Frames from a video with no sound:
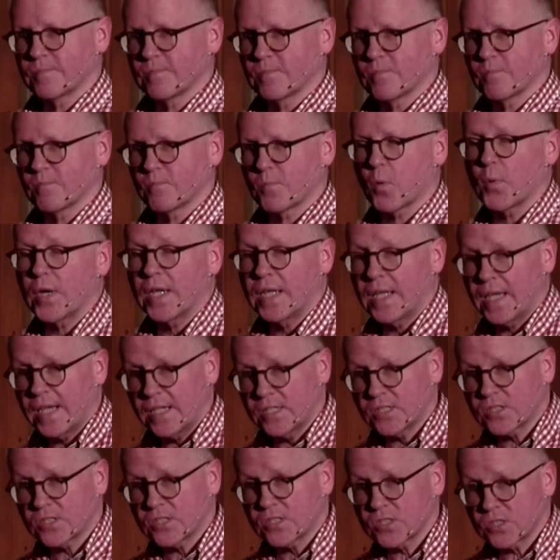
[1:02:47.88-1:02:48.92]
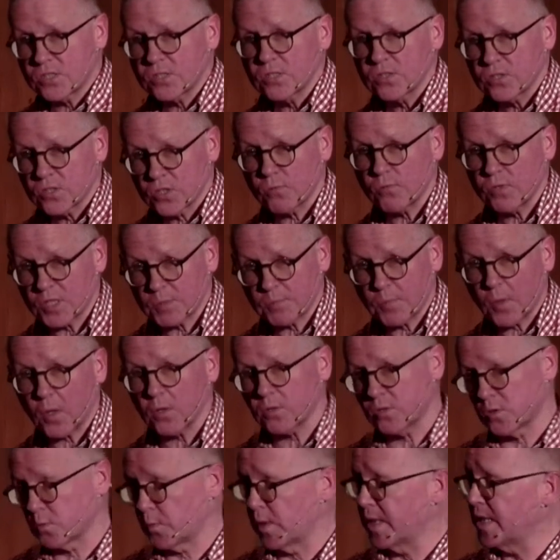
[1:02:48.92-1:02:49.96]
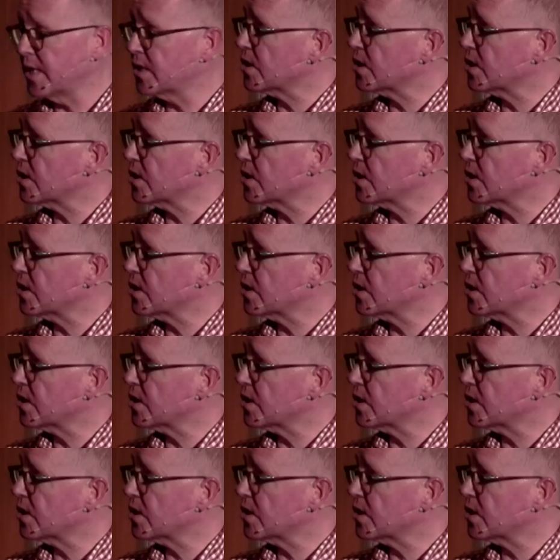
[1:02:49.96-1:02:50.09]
But we need to respond. We need to